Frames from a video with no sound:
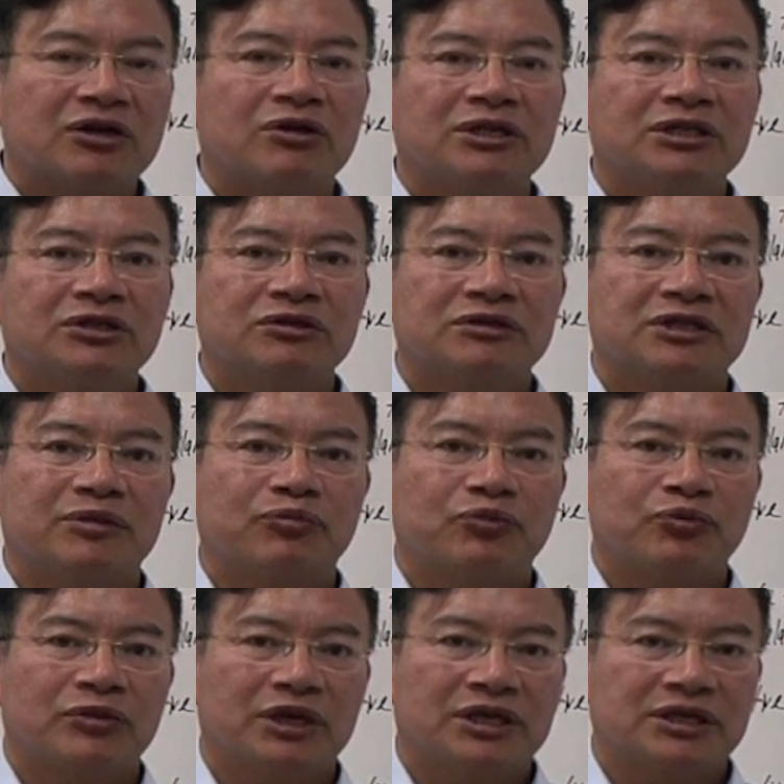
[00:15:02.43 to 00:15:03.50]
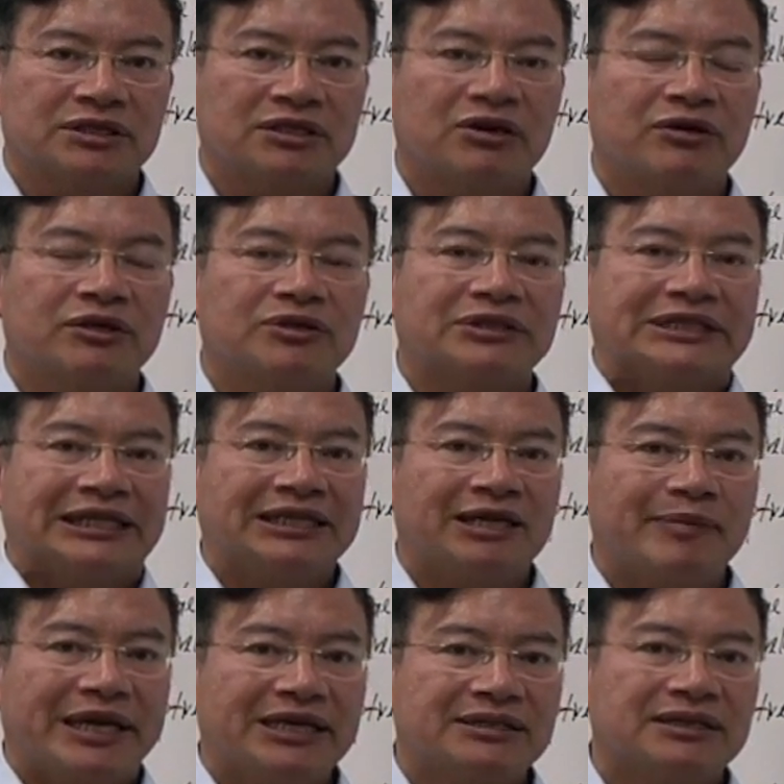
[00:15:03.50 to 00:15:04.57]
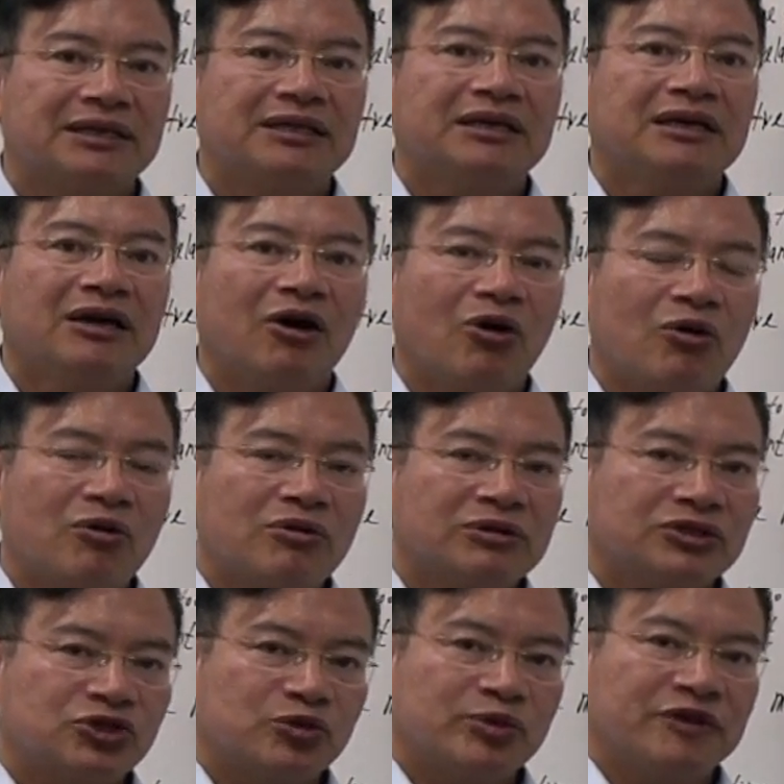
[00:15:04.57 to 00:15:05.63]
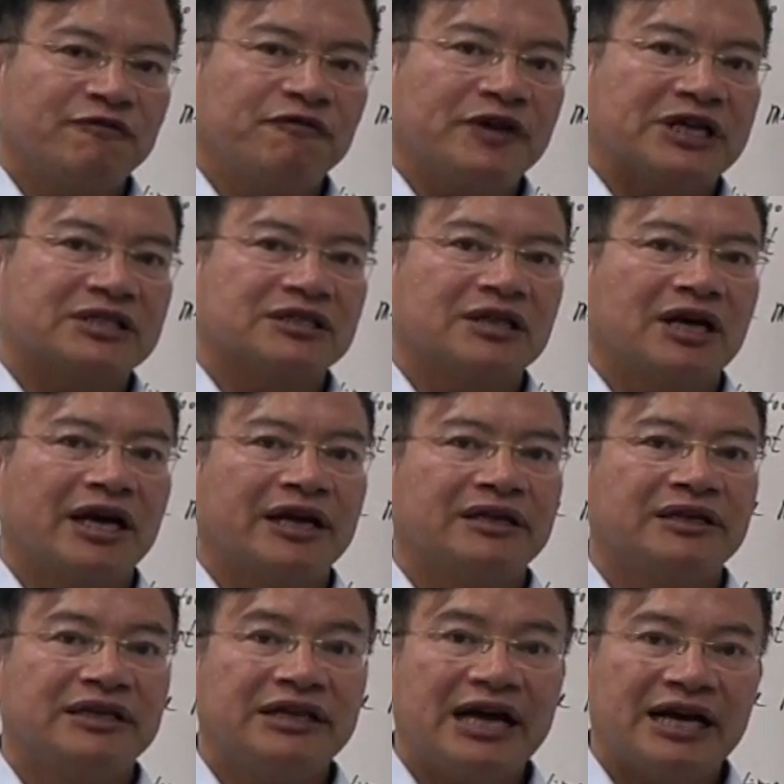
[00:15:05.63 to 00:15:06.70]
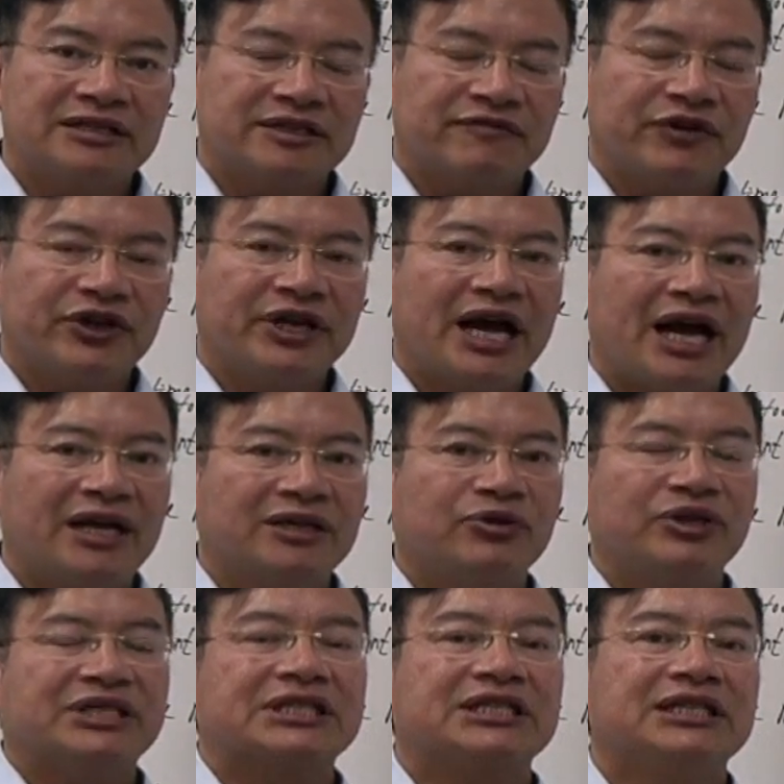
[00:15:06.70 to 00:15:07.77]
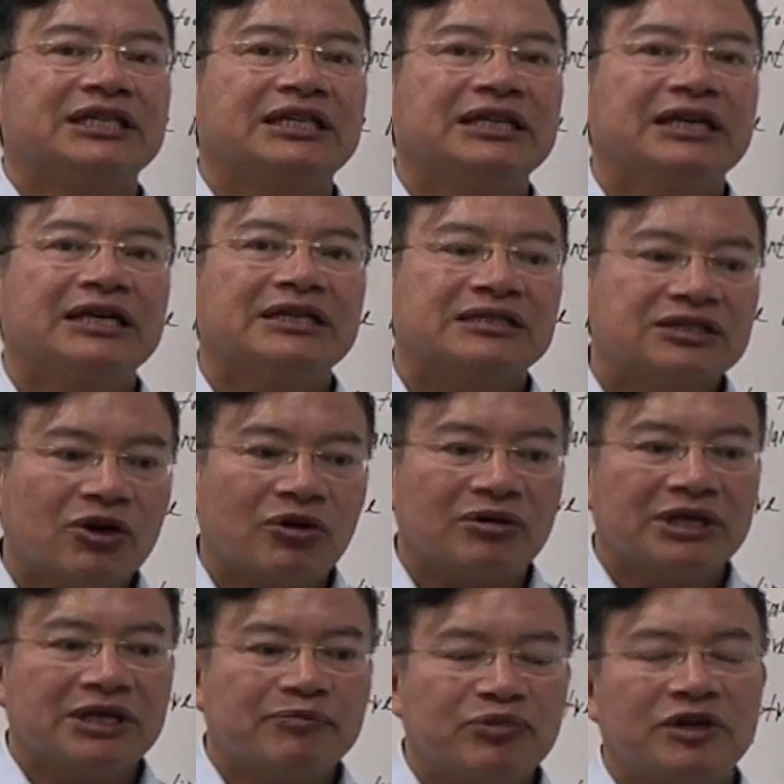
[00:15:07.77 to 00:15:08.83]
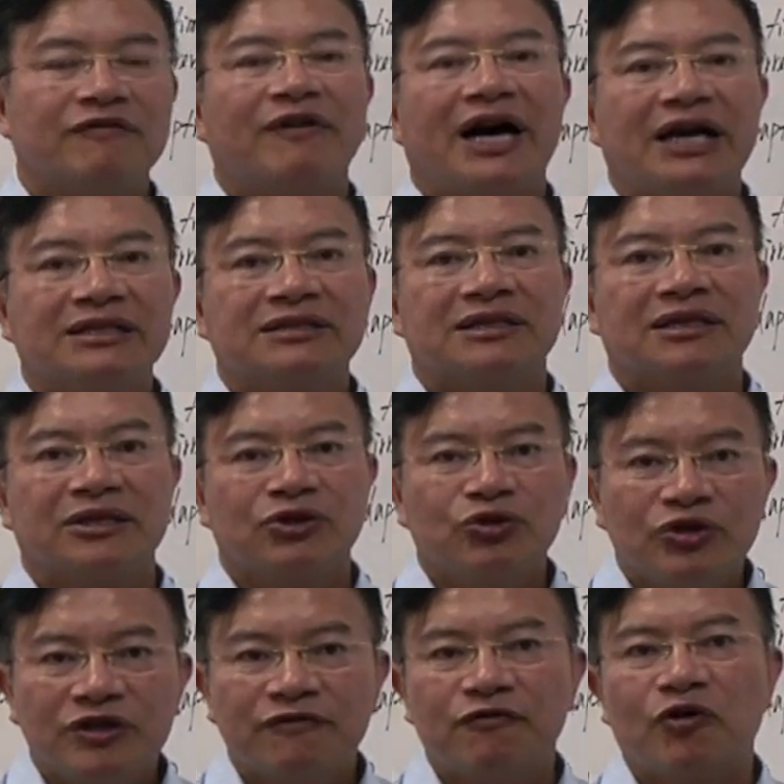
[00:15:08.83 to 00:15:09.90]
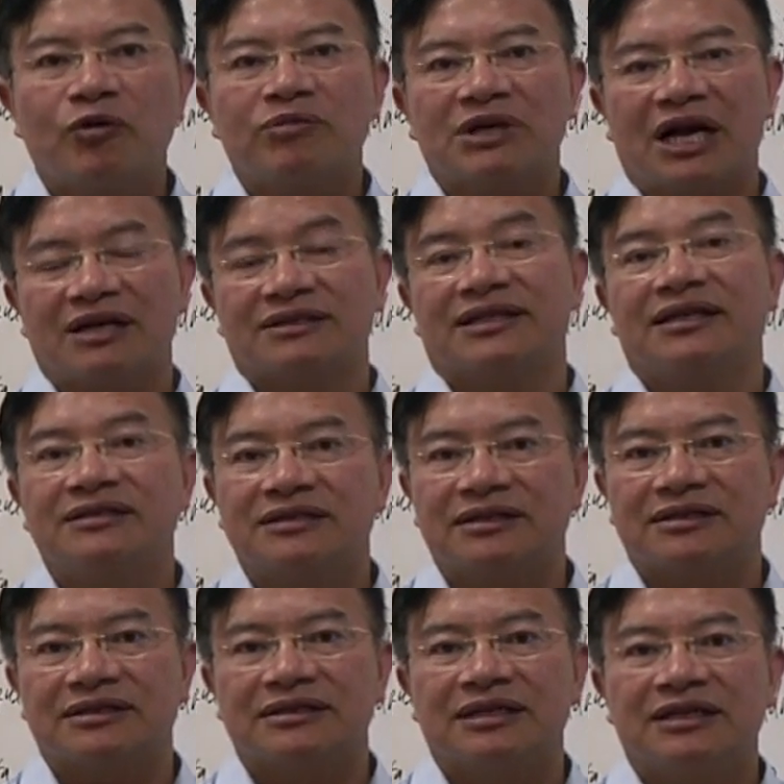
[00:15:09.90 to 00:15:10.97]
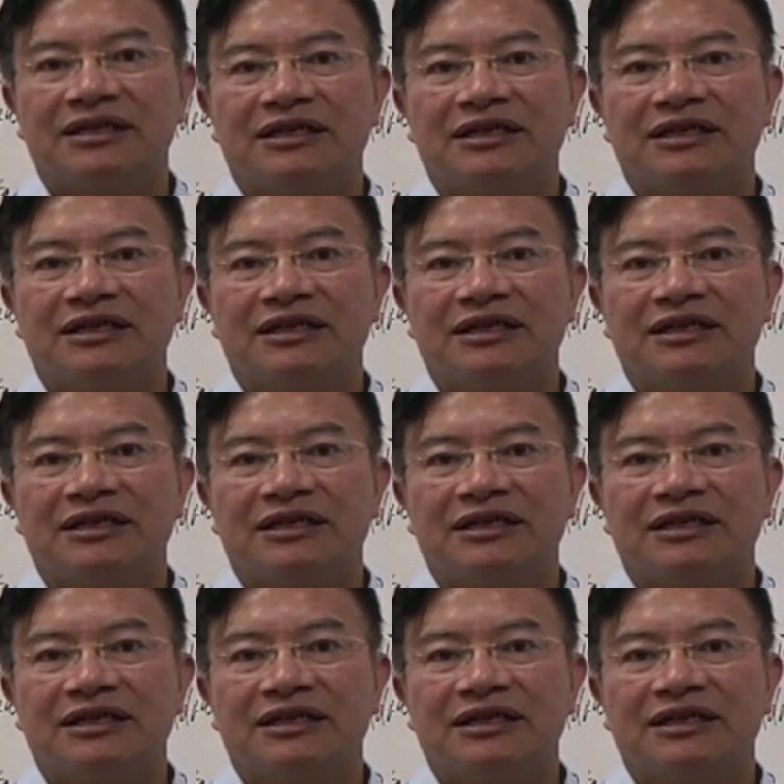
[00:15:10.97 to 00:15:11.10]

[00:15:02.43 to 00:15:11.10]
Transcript: according to the historical database, or should be fixed, and it has a very high risk. So it provides a uniform consensus